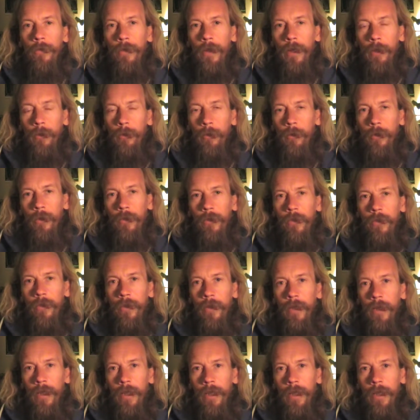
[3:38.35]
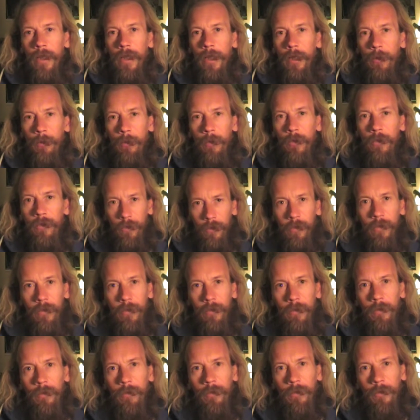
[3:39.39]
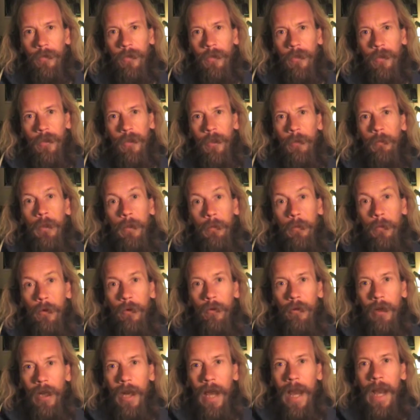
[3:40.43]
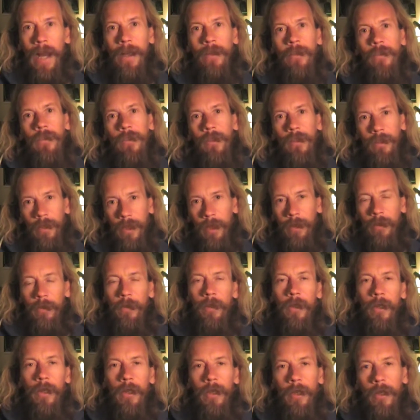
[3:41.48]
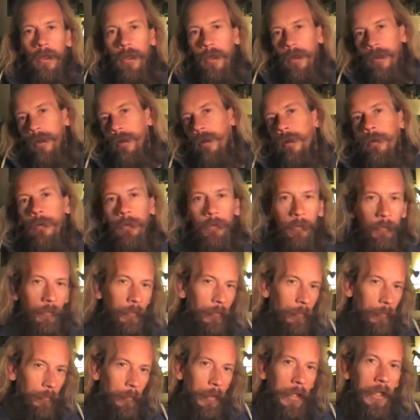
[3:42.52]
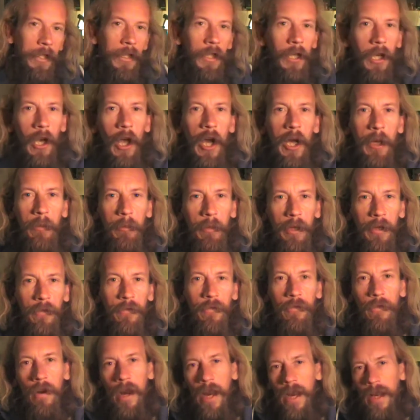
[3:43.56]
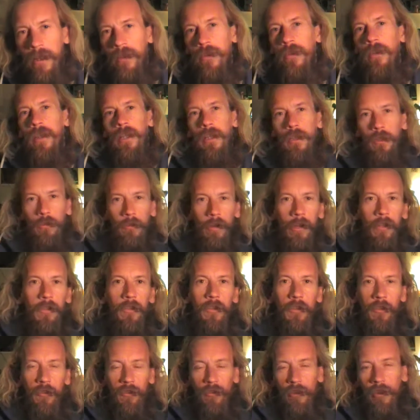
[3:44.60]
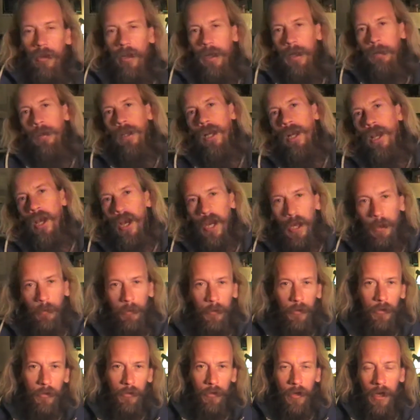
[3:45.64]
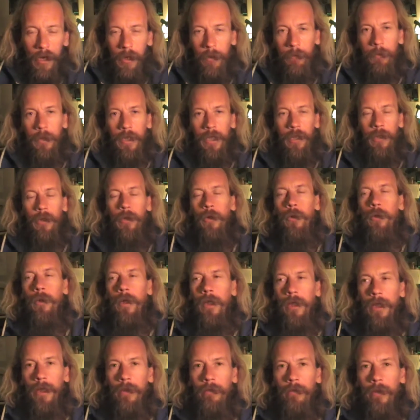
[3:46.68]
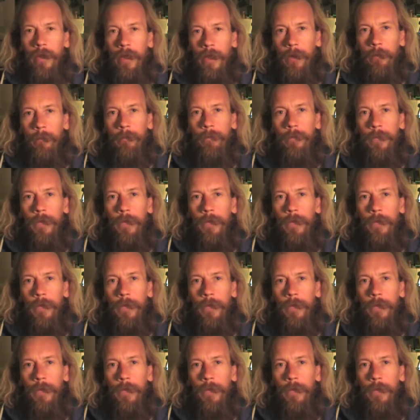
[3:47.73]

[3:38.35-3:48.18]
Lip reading: It was suddenly a bit more relaxed, and then me and the lion made friends, and in the rest of the dream, the lion was around being cool and everything.